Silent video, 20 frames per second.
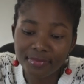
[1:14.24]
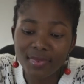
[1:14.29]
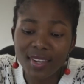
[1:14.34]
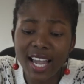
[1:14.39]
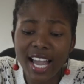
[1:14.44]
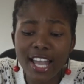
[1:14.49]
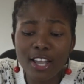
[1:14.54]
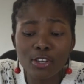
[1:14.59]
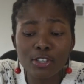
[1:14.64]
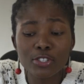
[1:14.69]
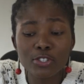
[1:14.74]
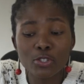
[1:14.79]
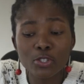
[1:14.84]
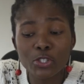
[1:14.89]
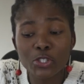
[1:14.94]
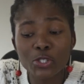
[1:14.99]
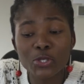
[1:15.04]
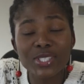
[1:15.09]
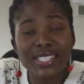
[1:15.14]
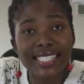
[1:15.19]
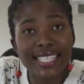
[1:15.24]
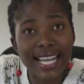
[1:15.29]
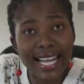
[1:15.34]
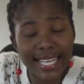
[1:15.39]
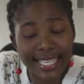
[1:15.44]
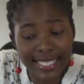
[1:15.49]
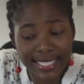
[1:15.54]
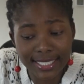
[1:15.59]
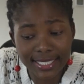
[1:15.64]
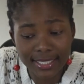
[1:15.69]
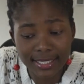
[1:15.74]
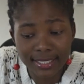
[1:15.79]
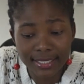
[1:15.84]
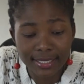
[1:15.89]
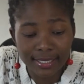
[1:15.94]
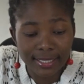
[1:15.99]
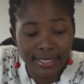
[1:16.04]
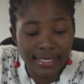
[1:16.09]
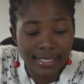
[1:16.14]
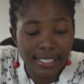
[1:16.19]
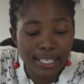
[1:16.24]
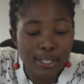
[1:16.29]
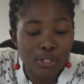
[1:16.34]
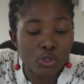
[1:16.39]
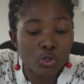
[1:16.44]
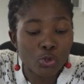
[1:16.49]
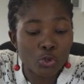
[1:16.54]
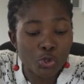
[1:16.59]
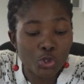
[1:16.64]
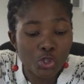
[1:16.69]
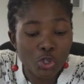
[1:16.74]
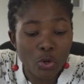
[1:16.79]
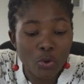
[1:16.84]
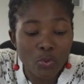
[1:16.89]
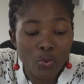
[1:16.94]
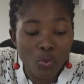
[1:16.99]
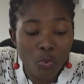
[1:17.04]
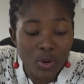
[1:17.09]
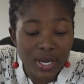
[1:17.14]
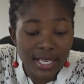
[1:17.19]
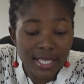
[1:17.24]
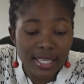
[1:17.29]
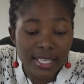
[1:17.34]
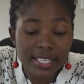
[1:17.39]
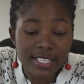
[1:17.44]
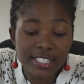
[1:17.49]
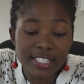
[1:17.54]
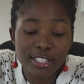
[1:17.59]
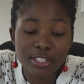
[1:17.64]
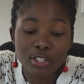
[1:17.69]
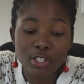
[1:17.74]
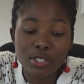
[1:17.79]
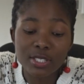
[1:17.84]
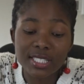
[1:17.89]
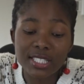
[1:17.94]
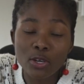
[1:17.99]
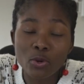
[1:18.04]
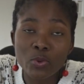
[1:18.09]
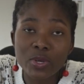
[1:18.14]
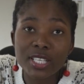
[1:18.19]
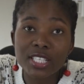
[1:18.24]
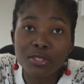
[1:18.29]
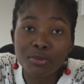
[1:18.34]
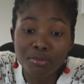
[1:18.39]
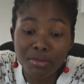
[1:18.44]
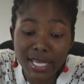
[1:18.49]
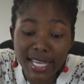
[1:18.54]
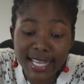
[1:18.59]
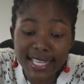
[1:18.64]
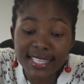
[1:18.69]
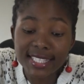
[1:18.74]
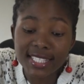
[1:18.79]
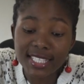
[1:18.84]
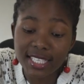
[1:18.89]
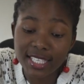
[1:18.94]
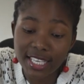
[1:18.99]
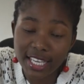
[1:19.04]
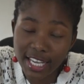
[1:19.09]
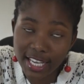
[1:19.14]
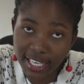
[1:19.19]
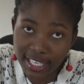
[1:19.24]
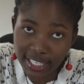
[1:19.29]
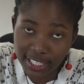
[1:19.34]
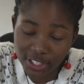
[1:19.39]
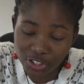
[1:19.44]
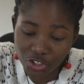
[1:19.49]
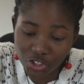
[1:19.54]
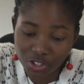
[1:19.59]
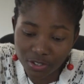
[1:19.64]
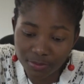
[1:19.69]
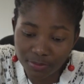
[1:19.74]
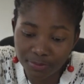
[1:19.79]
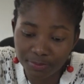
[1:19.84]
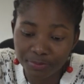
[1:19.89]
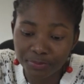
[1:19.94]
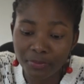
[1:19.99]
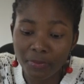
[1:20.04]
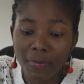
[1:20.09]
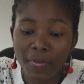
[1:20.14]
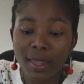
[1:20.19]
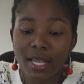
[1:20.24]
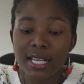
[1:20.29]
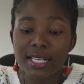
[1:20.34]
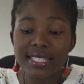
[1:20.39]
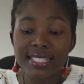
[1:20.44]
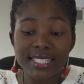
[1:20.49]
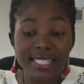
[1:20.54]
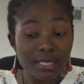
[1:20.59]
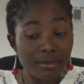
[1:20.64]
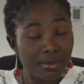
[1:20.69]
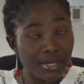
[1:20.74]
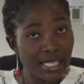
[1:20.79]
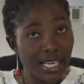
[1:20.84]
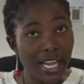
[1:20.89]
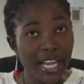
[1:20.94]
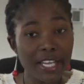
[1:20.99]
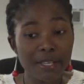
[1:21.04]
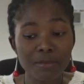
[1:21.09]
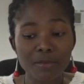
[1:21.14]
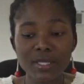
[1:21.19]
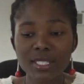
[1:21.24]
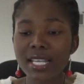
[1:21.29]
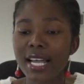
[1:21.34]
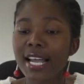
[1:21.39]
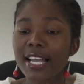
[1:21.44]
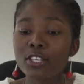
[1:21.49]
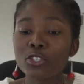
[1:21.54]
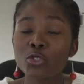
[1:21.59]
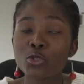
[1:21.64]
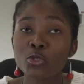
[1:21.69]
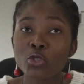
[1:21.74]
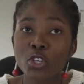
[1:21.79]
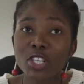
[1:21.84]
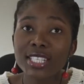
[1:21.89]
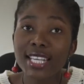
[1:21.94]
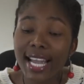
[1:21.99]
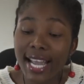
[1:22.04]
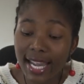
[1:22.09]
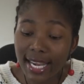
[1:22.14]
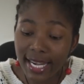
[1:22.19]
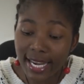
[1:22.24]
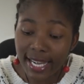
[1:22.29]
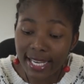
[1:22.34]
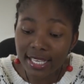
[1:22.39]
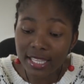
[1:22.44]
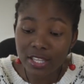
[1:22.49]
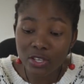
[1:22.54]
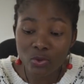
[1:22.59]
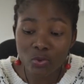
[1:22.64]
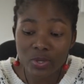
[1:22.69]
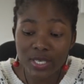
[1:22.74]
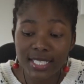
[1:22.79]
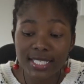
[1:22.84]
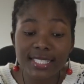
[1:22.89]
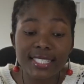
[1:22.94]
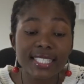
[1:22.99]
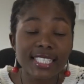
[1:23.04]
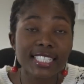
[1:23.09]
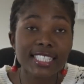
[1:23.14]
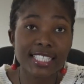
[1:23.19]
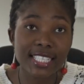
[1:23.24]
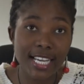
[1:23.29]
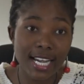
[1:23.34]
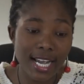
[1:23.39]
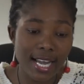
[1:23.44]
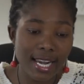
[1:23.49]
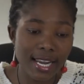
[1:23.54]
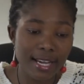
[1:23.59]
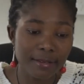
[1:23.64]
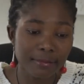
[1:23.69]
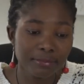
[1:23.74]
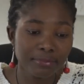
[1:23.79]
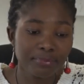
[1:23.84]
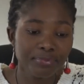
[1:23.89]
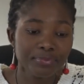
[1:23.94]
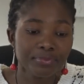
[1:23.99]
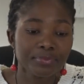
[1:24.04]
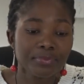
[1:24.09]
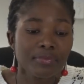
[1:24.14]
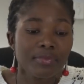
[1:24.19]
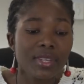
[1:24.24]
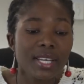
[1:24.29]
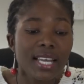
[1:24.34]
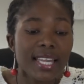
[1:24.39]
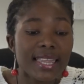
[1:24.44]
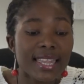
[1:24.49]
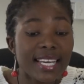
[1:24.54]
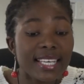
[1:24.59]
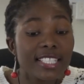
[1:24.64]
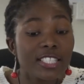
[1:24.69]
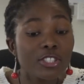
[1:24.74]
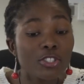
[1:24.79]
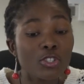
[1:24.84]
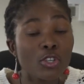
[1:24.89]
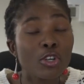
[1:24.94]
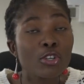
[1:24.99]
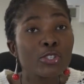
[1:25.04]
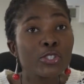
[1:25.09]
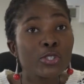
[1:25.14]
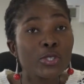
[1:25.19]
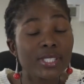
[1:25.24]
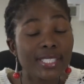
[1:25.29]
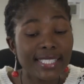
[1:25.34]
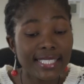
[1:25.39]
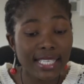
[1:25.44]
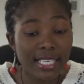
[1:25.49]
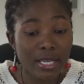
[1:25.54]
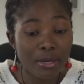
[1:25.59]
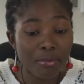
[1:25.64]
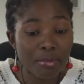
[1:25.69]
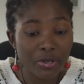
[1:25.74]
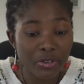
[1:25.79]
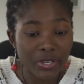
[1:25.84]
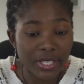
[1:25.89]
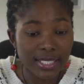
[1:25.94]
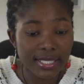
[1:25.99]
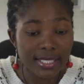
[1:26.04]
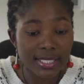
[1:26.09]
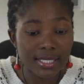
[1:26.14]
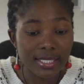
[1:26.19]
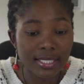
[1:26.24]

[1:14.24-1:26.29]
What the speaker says: I also use color to show what the IsiXhosa word means in English. Sometimes I do not highlight the words in color. That is also deliberate.